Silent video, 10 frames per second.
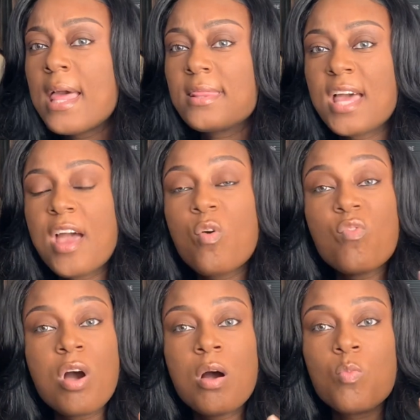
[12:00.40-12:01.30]
that
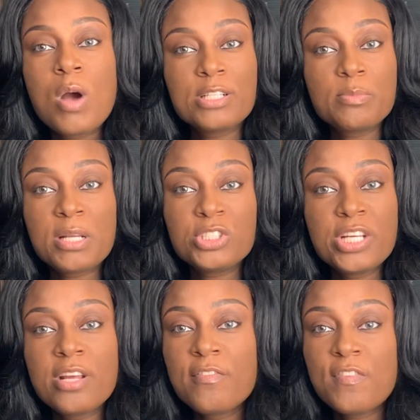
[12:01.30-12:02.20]
watch my
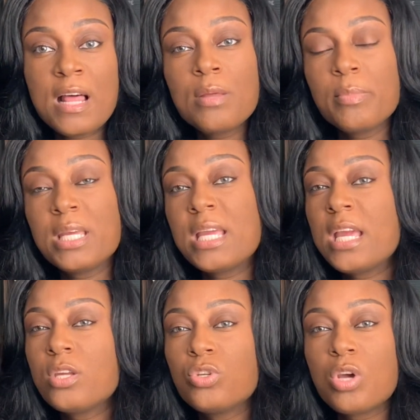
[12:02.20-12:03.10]
channel, follow me,
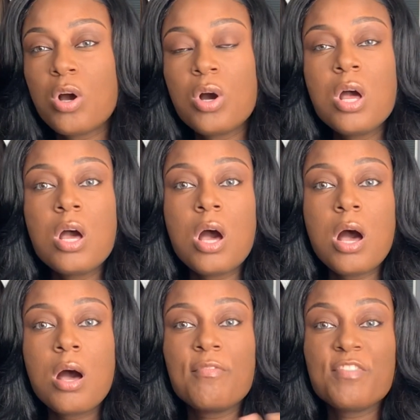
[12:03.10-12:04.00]
and,
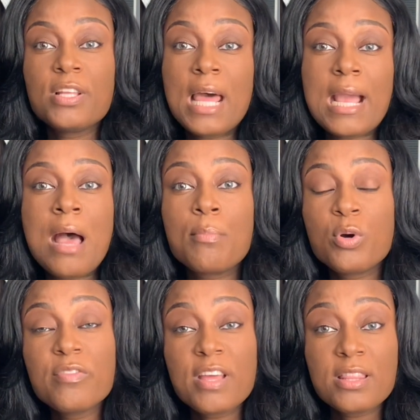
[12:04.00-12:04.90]
feel like I
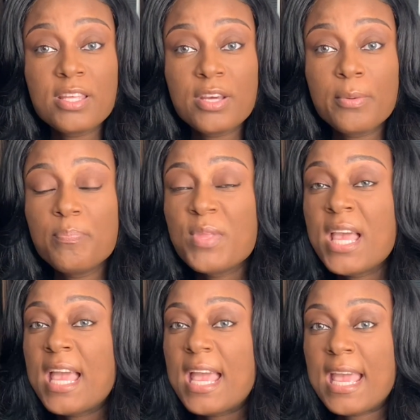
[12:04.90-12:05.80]
motivate them.
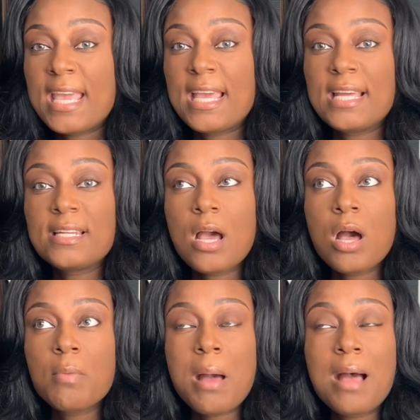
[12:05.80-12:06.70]
And
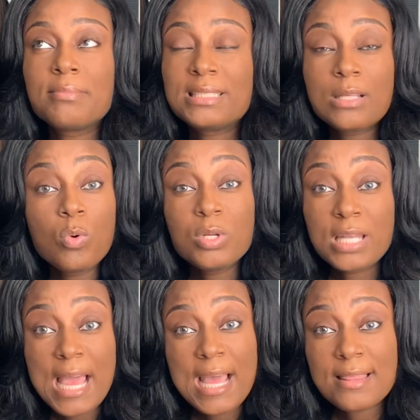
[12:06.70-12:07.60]
I'm so
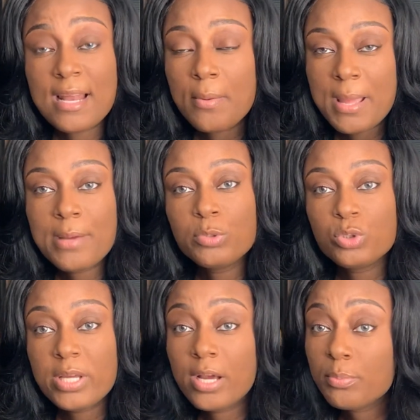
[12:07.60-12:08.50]
glad that I'm able to
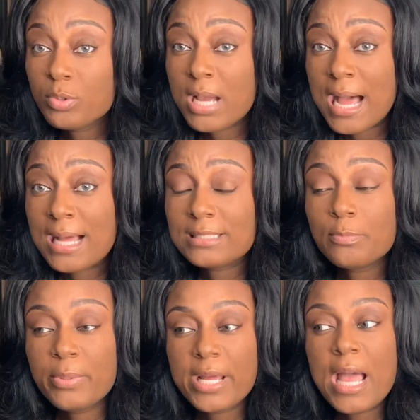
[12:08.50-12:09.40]
help you guys.
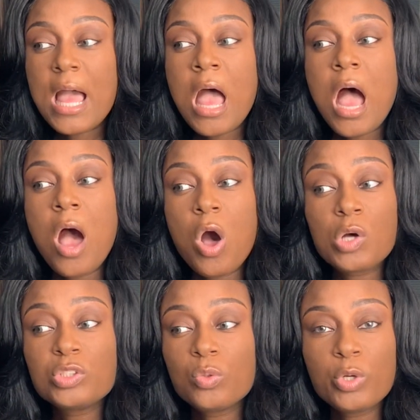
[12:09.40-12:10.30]
But I
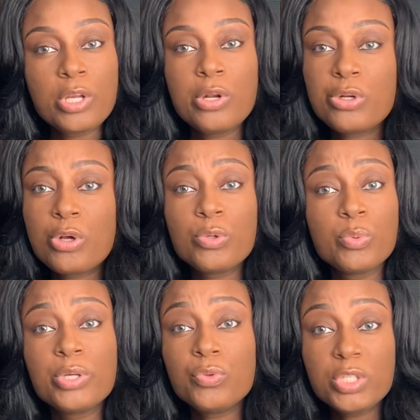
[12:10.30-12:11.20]
also want y'all to know the
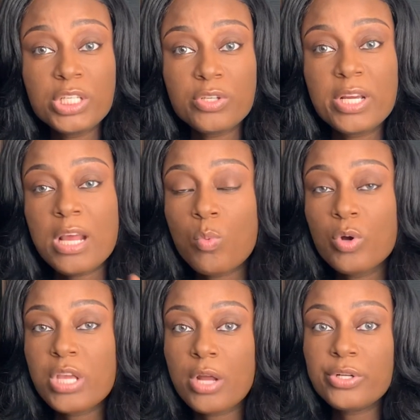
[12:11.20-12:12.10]
real deal. And I want
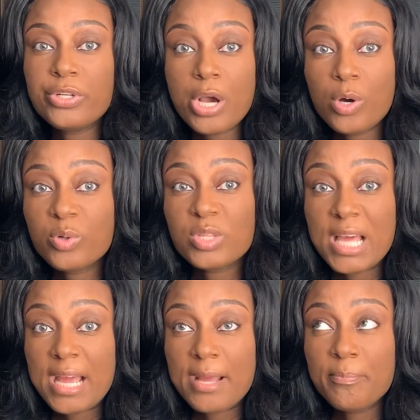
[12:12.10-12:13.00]
y'all to know
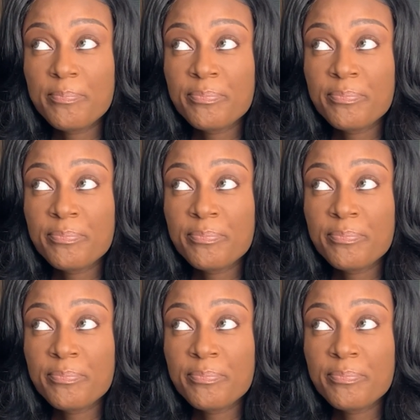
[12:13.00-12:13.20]
that,